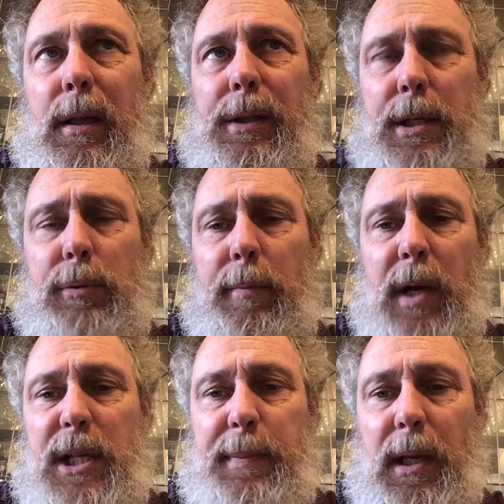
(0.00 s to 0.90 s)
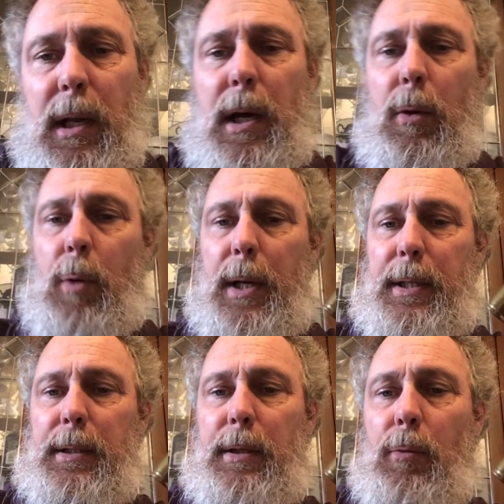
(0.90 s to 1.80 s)
This reminds me a lot of
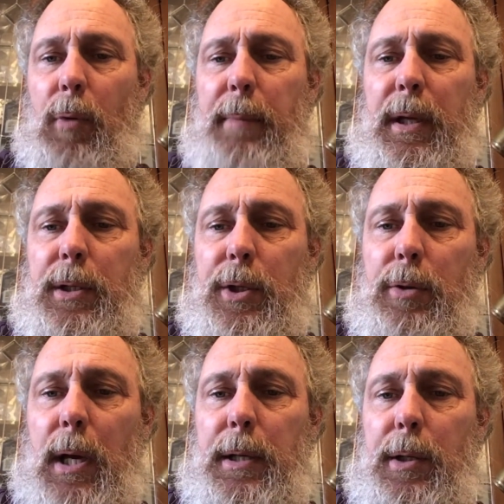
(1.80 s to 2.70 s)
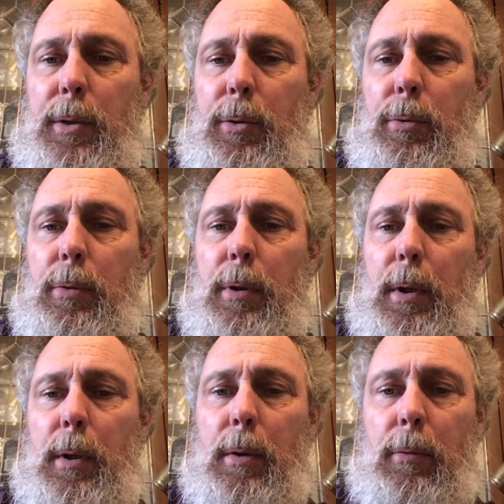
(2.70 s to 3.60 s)
what Remington tried to do
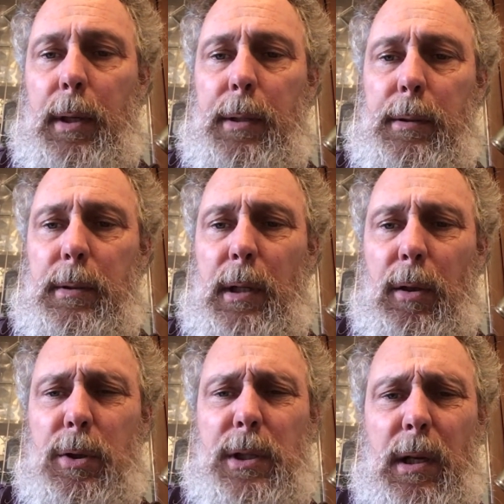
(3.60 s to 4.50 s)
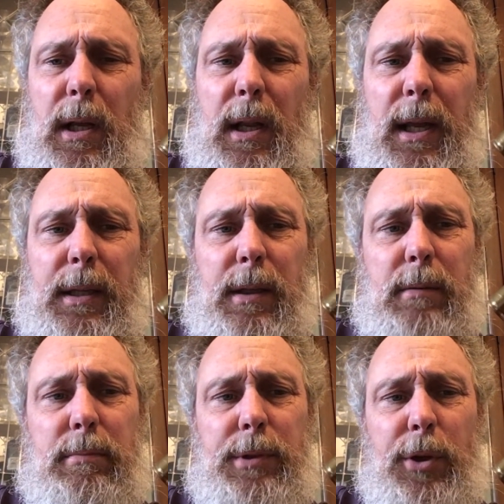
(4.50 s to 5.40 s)
with, it looks a lot like
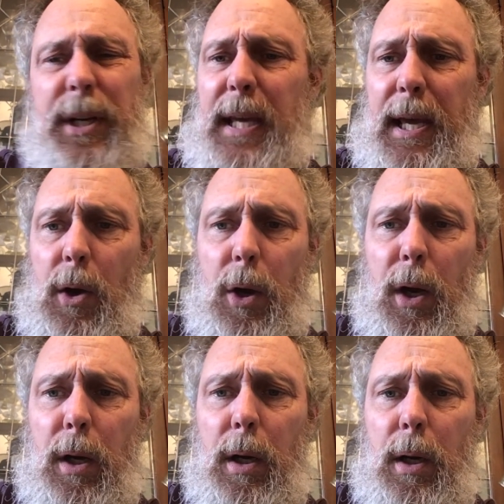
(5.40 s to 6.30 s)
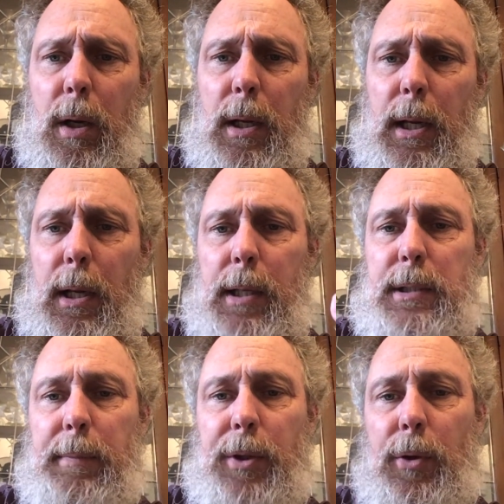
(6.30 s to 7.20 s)
the 30 AR,
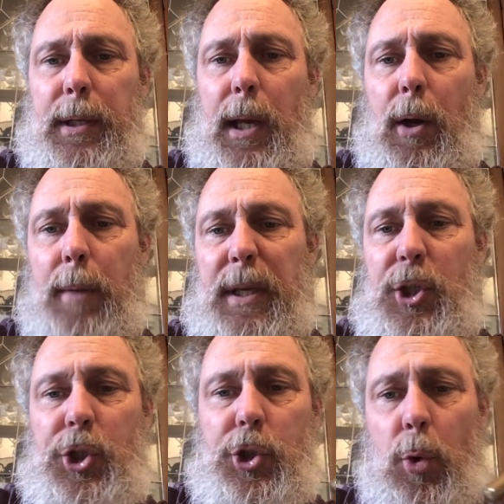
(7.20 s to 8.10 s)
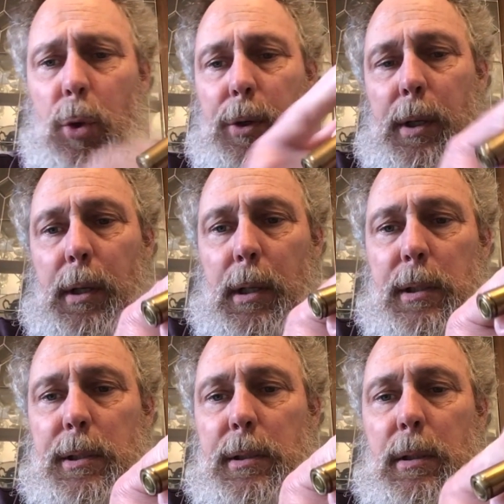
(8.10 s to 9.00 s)
except the 30 AR would be shorter than
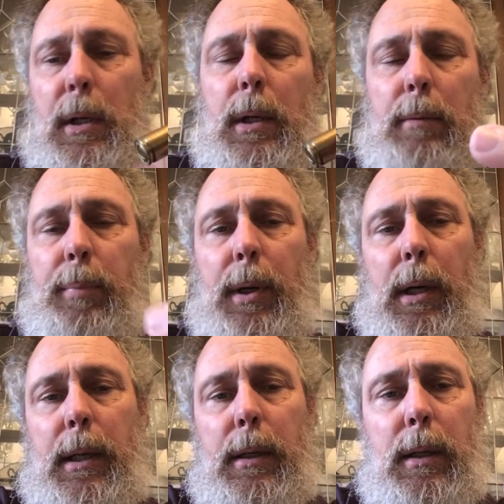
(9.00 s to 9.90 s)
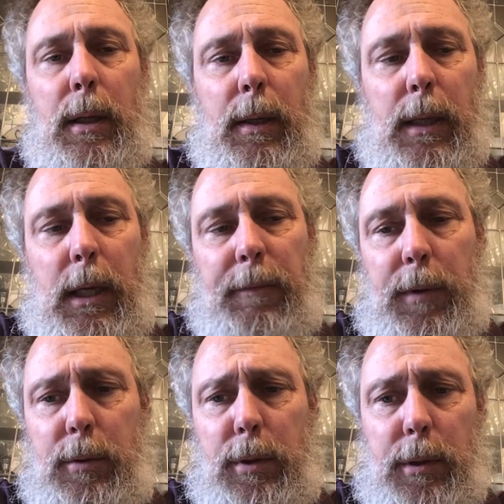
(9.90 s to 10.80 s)
this. But if
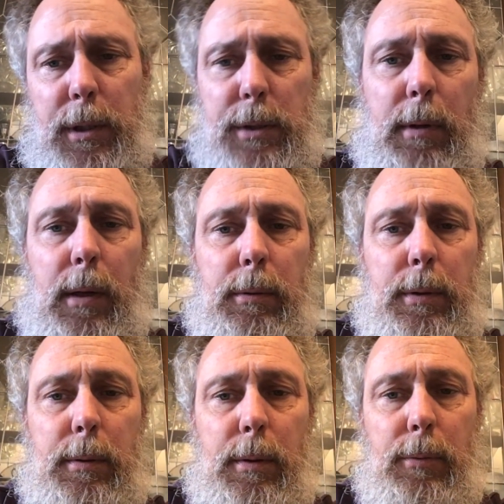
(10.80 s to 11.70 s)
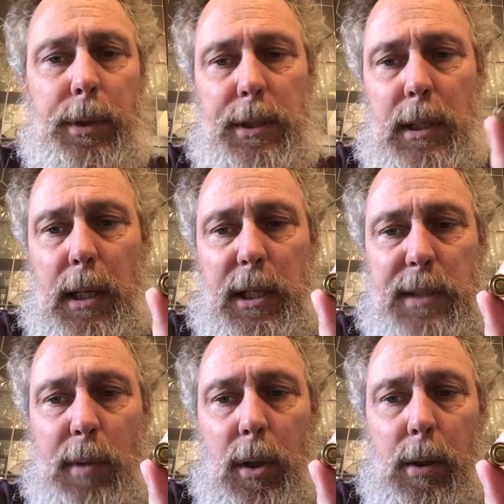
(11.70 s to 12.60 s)
you took round with a slightly
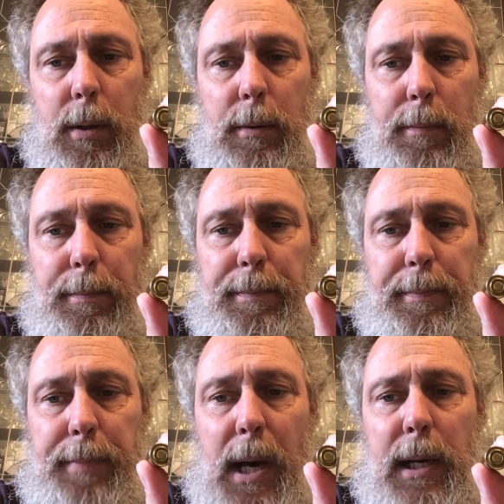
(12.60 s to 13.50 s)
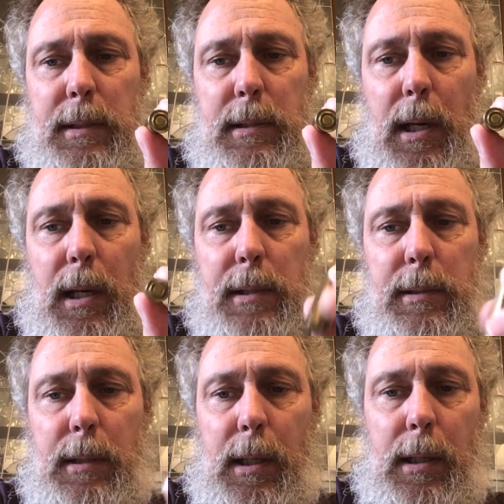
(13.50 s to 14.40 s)
smaller body
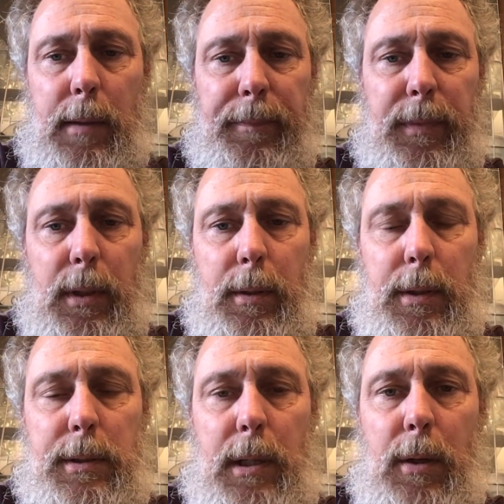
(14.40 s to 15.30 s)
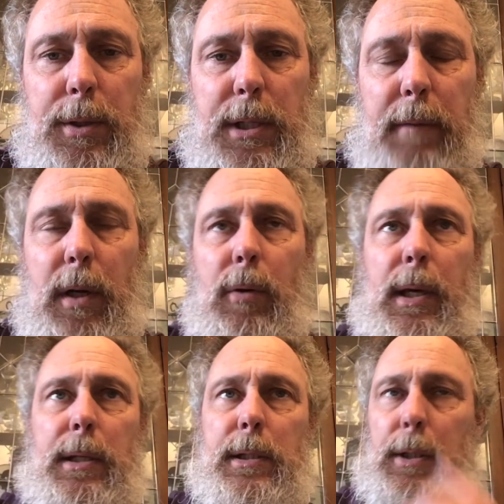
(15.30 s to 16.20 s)
size than the standard
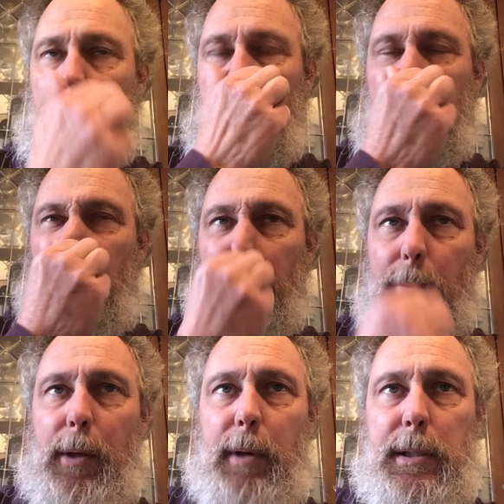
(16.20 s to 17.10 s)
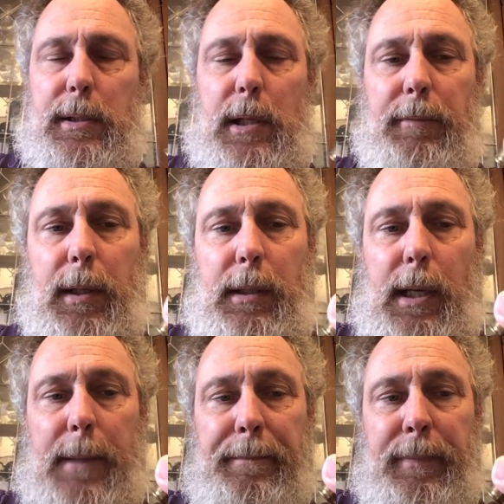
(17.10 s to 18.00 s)
708s and 308s and stuff like
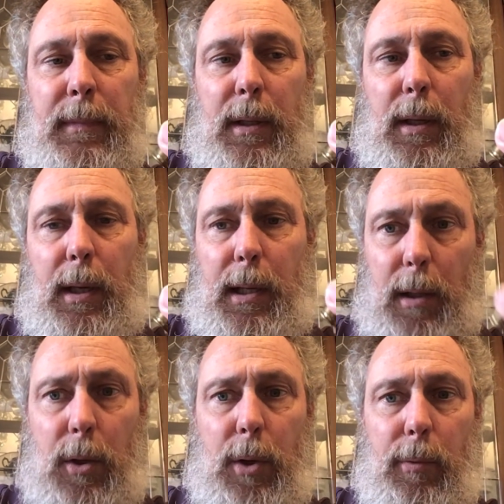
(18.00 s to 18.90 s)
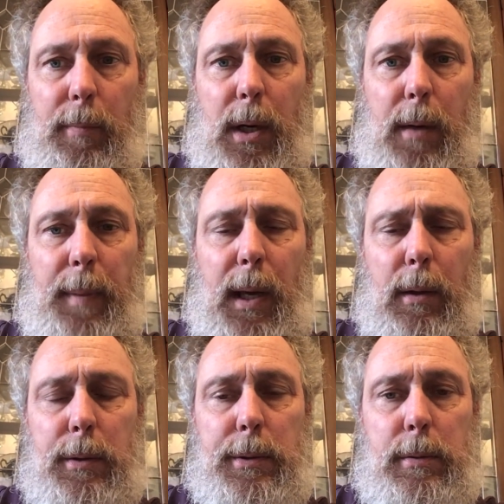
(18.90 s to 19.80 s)
that, and loaded it with modern
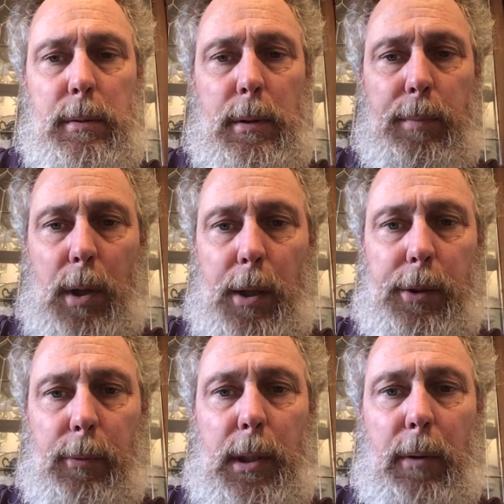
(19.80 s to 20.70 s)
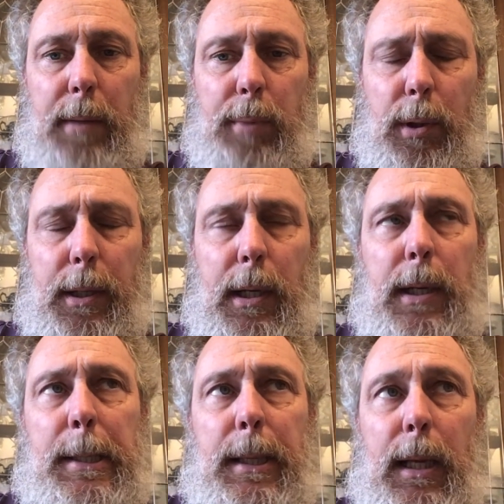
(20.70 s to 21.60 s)
powders, put a 308 bullet in
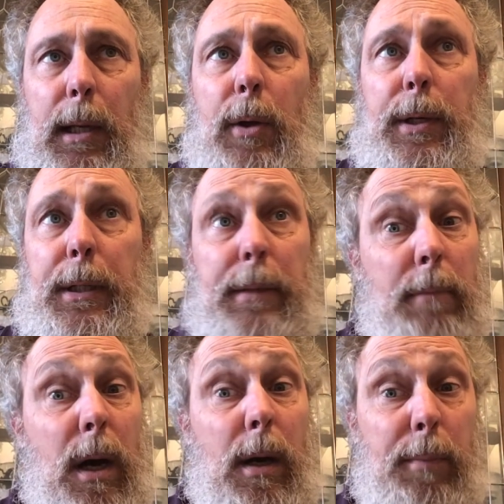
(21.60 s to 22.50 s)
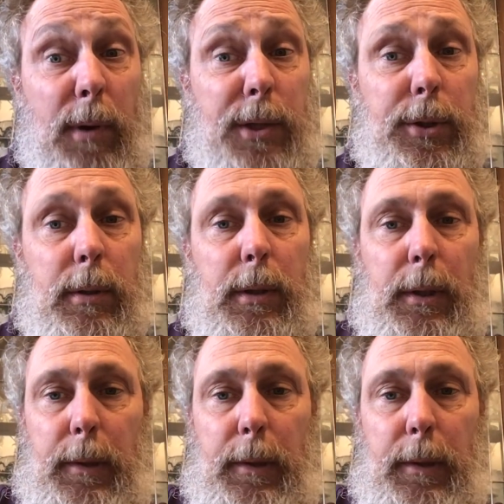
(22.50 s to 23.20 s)
it, and loaded it to modern pressure,